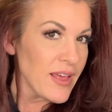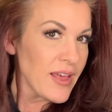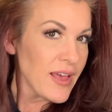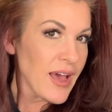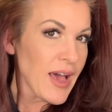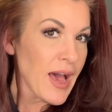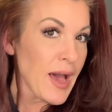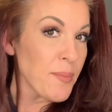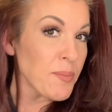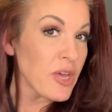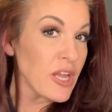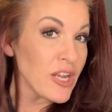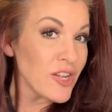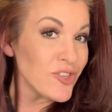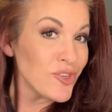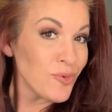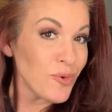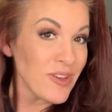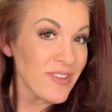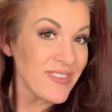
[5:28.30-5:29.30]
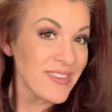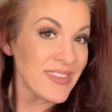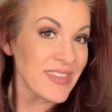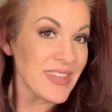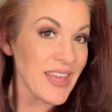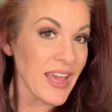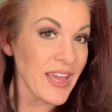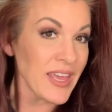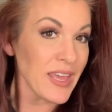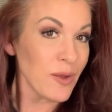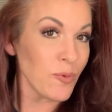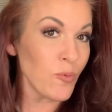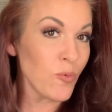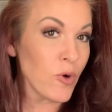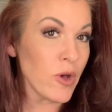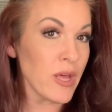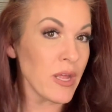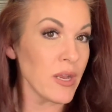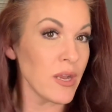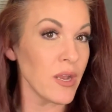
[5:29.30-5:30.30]
I'm going to do a second
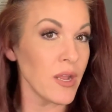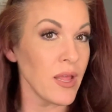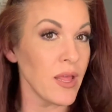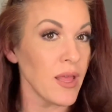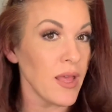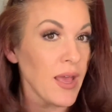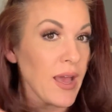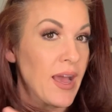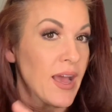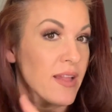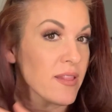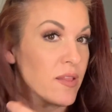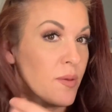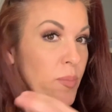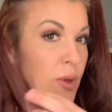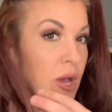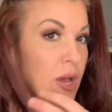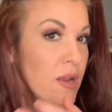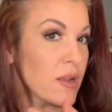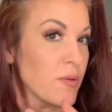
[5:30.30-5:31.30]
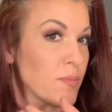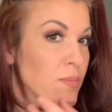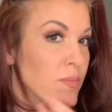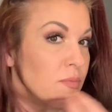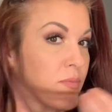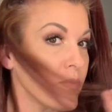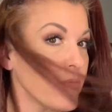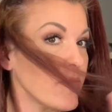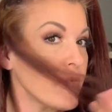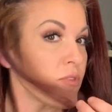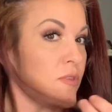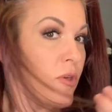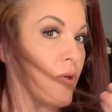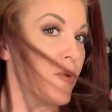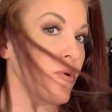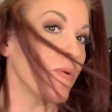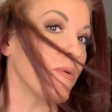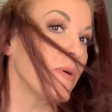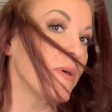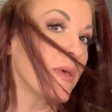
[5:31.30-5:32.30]
one at the bottom.
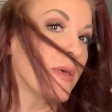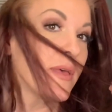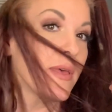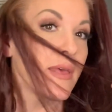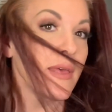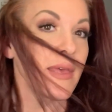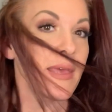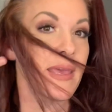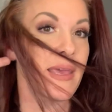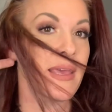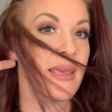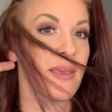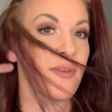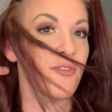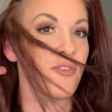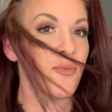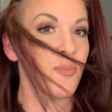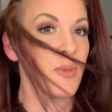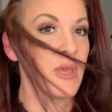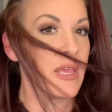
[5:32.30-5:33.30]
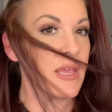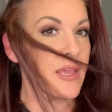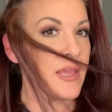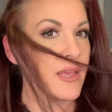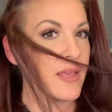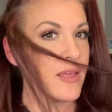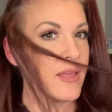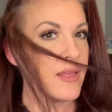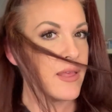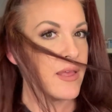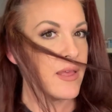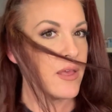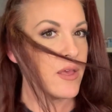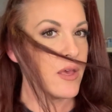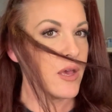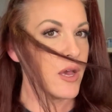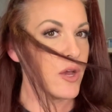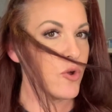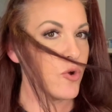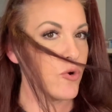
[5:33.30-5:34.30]
So it gives me
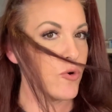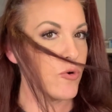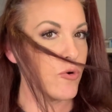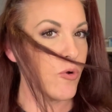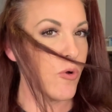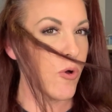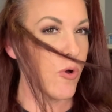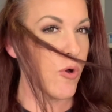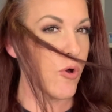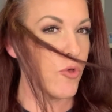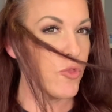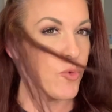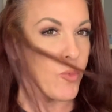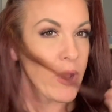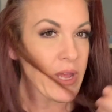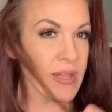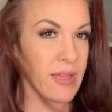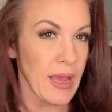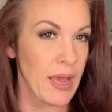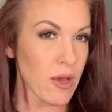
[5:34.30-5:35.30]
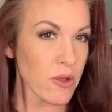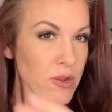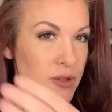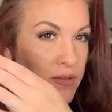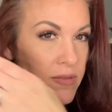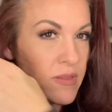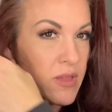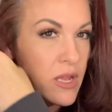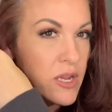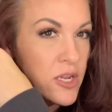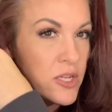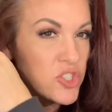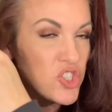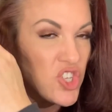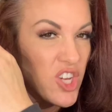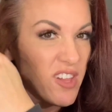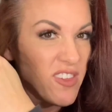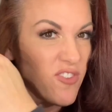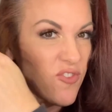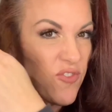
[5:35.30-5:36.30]
a curl all the way down instead of
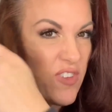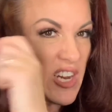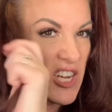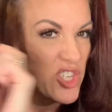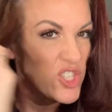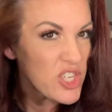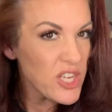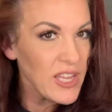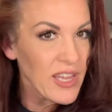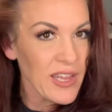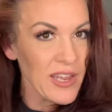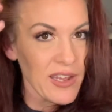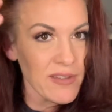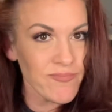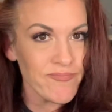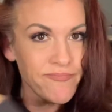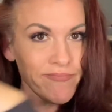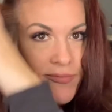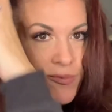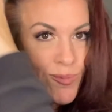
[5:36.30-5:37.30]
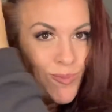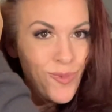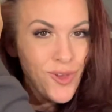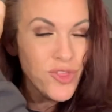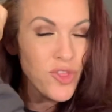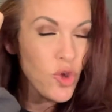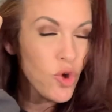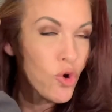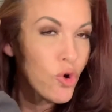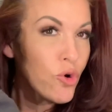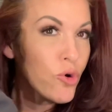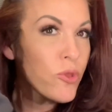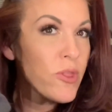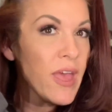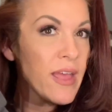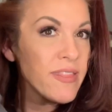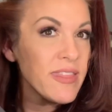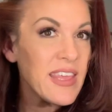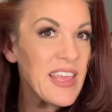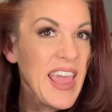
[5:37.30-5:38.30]
just finishing it with a curl
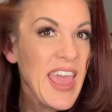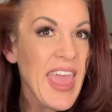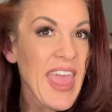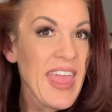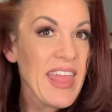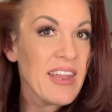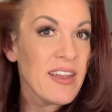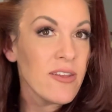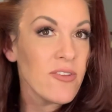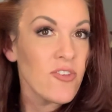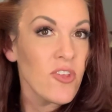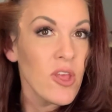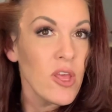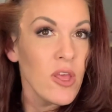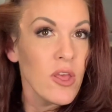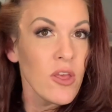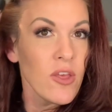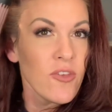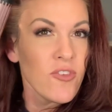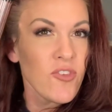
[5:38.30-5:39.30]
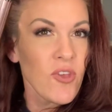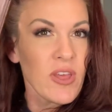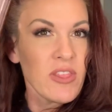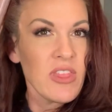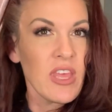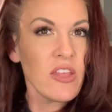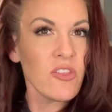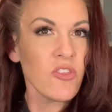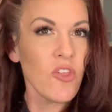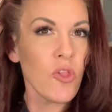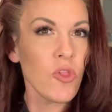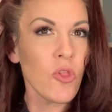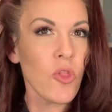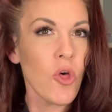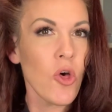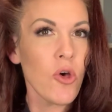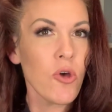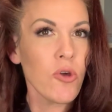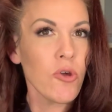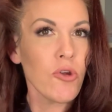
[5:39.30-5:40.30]
at the end. So I think the
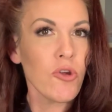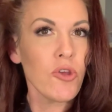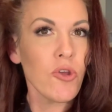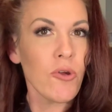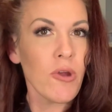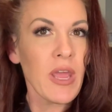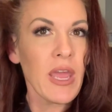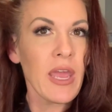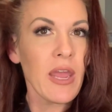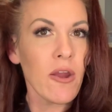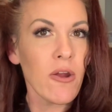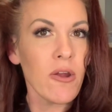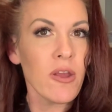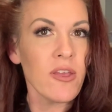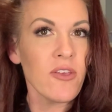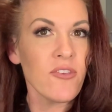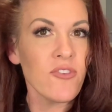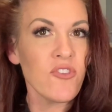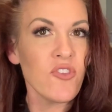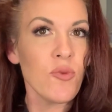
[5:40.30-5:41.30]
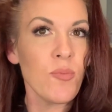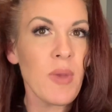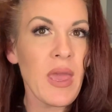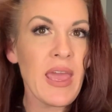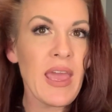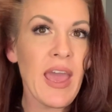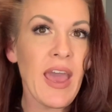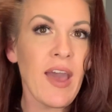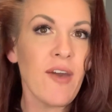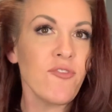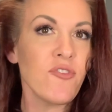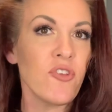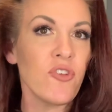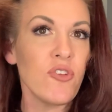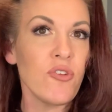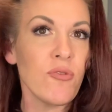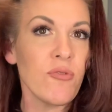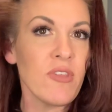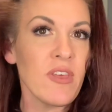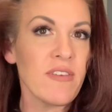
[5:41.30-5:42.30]
longer your hair is, you may have to
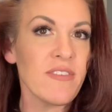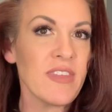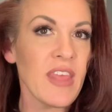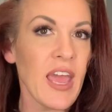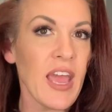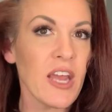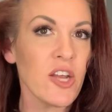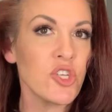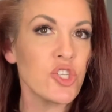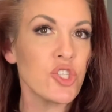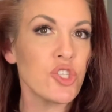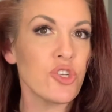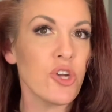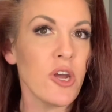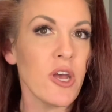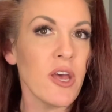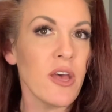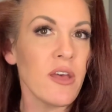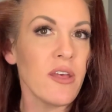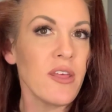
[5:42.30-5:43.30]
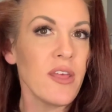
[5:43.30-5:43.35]
do this extra